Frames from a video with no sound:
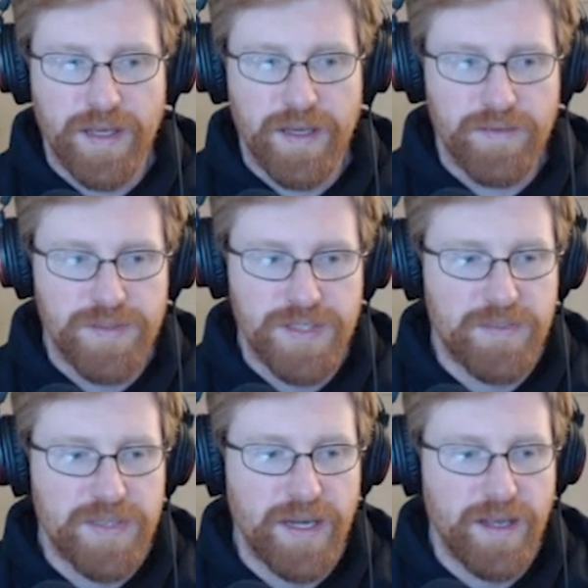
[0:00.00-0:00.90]
of
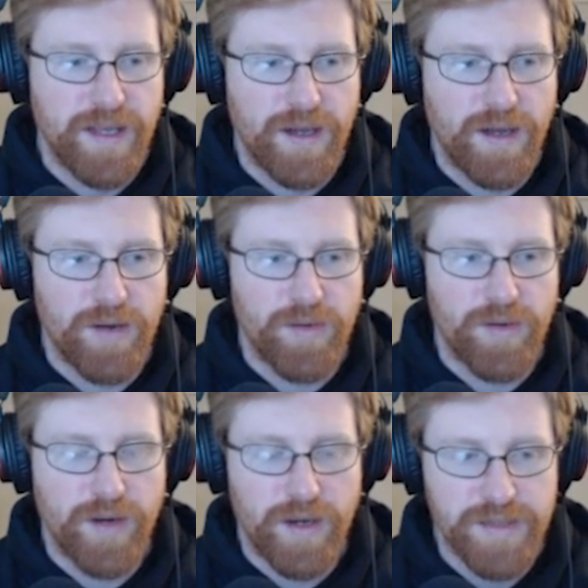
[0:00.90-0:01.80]
subsetting our,
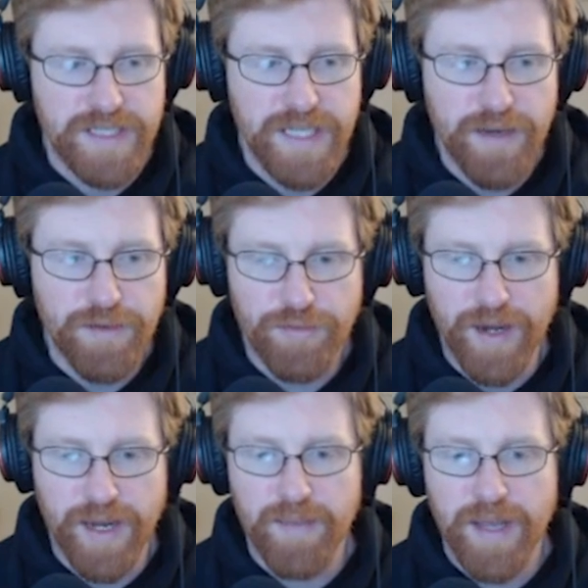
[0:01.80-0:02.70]
our data
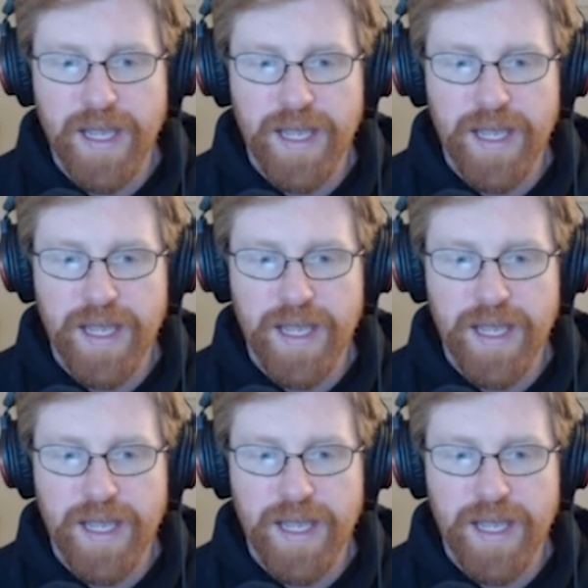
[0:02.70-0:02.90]
frame.